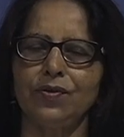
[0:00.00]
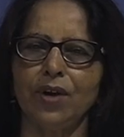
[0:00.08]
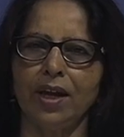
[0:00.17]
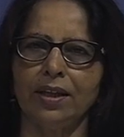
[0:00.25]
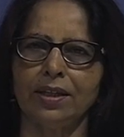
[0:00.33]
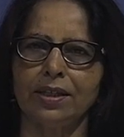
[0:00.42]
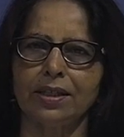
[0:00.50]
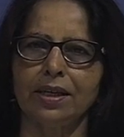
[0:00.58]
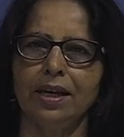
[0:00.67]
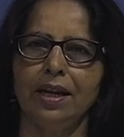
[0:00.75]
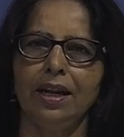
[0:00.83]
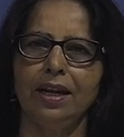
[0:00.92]
trends,
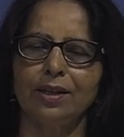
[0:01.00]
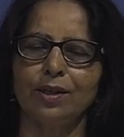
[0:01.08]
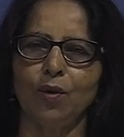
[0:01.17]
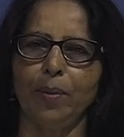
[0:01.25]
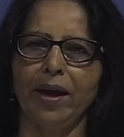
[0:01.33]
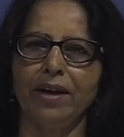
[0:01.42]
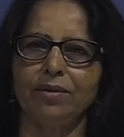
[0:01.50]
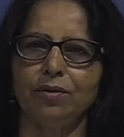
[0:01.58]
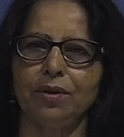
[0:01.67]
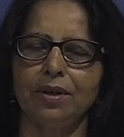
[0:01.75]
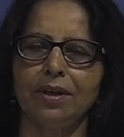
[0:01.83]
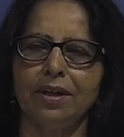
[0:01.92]
let's go back to
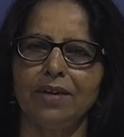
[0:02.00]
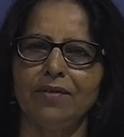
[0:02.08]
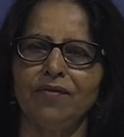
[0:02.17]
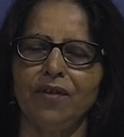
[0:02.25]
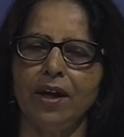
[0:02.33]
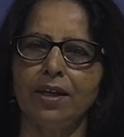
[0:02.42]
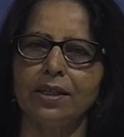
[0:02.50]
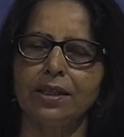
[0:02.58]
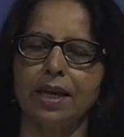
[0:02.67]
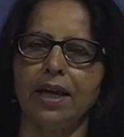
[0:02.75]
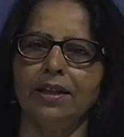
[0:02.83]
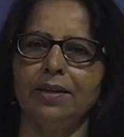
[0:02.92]
an earlier phase
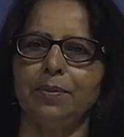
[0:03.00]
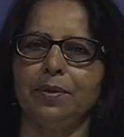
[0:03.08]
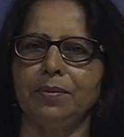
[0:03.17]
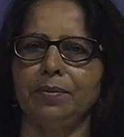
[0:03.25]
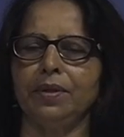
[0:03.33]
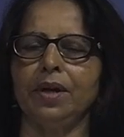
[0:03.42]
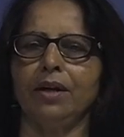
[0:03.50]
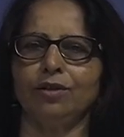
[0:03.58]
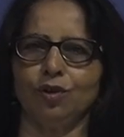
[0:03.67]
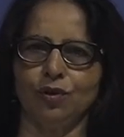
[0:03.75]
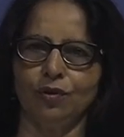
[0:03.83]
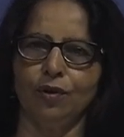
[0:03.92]
and the
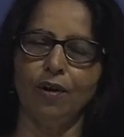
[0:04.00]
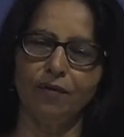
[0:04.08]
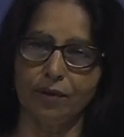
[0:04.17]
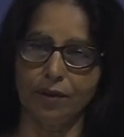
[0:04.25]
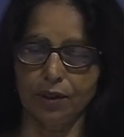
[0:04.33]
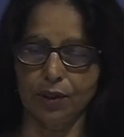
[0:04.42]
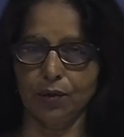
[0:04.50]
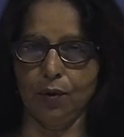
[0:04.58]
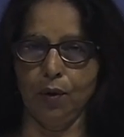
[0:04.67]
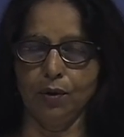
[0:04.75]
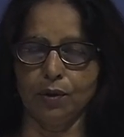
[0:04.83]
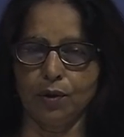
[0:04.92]
production of a
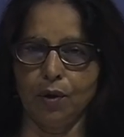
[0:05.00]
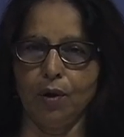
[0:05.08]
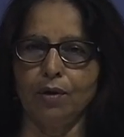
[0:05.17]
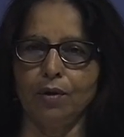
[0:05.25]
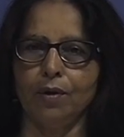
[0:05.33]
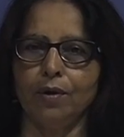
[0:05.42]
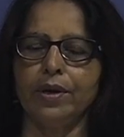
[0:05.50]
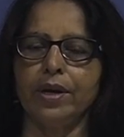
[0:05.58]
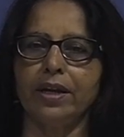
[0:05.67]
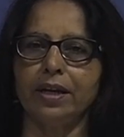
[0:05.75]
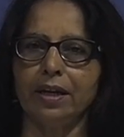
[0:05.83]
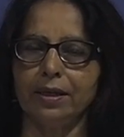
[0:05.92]
discourse called
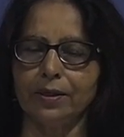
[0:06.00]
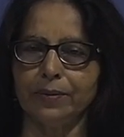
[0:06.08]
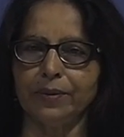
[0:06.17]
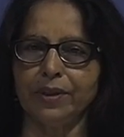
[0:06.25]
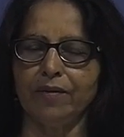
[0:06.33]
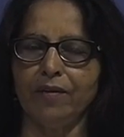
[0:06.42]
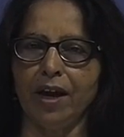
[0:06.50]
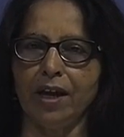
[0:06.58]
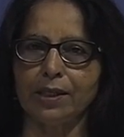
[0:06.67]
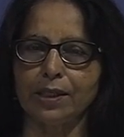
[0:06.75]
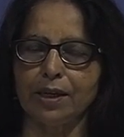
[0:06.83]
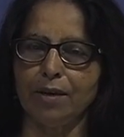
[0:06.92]
Orientalism in the
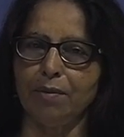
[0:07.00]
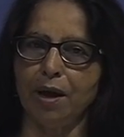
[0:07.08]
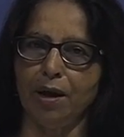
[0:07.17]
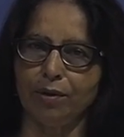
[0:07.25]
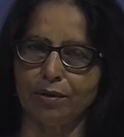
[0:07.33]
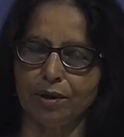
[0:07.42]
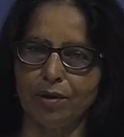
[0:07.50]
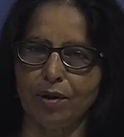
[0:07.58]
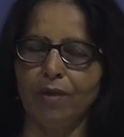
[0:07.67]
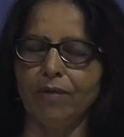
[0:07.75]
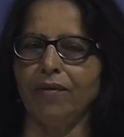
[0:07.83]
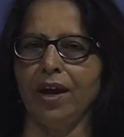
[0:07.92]
West about the
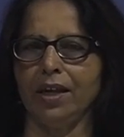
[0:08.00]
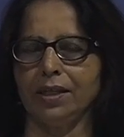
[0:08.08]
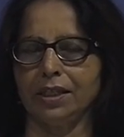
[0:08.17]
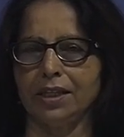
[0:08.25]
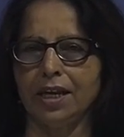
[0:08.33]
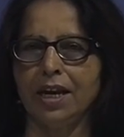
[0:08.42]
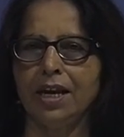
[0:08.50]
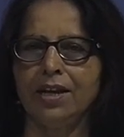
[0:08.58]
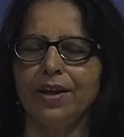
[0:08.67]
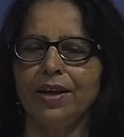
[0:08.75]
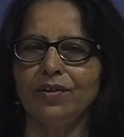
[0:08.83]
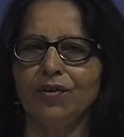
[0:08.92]
non-West
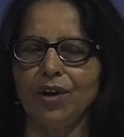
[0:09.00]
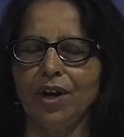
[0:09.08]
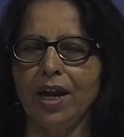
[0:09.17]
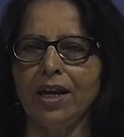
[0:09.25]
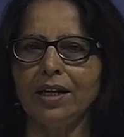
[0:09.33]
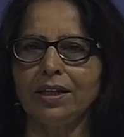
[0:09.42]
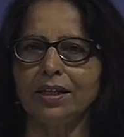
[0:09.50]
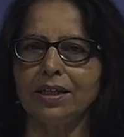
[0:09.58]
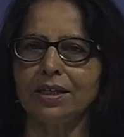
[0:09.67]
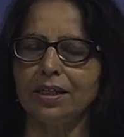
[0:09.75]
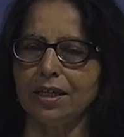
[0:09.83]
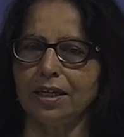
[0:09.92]
that
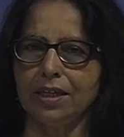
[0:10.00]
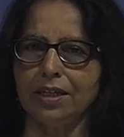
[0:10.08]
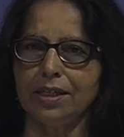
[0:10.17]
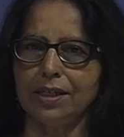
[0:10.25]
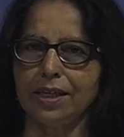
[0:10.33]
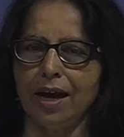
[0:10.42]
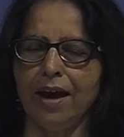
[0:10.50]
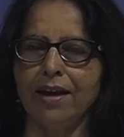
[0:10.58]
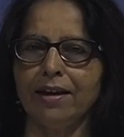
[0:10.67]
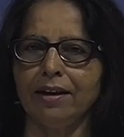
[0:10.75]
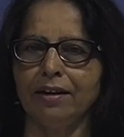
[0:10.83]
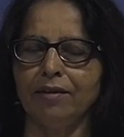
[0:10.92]
created a
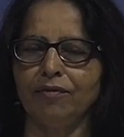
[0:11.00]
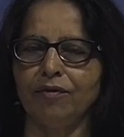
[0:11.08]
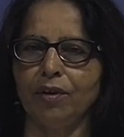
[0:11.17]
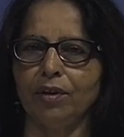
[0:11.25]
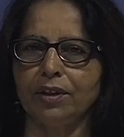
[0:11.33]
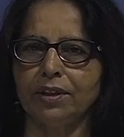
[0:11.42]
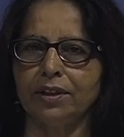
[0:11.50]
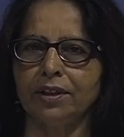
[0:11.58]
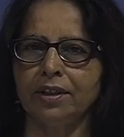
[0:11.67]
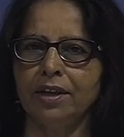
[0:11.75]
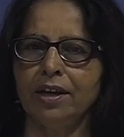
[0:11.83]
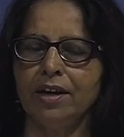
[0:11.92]
desire for the
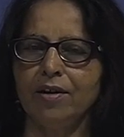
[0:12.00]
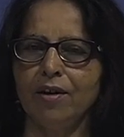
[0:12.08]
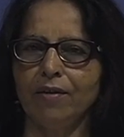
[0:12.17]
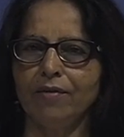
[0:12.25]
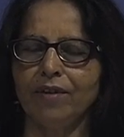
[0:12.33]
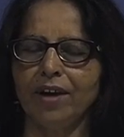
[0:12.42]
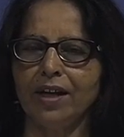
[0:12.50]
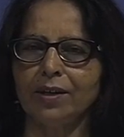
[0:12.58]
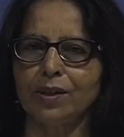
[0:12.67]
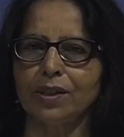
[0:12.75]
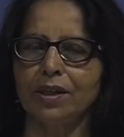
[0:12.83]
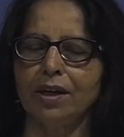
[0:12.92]

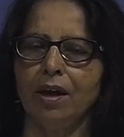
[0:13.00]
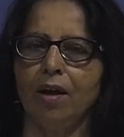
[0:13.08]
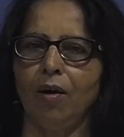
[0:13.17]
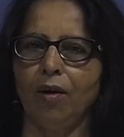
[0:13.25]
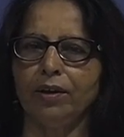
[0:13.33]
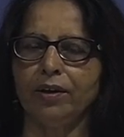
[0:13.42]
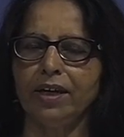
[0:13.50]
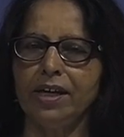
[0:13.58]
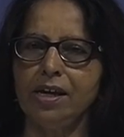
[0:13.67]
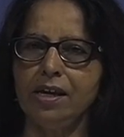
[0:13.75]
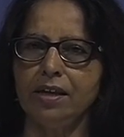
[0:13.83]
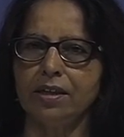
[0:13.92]
non-West or the
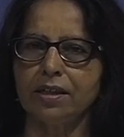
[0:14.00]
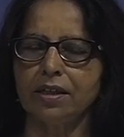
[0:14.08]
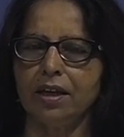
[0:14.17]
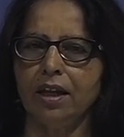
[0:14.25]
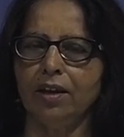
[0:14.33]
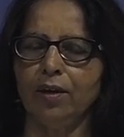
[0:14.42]
East in the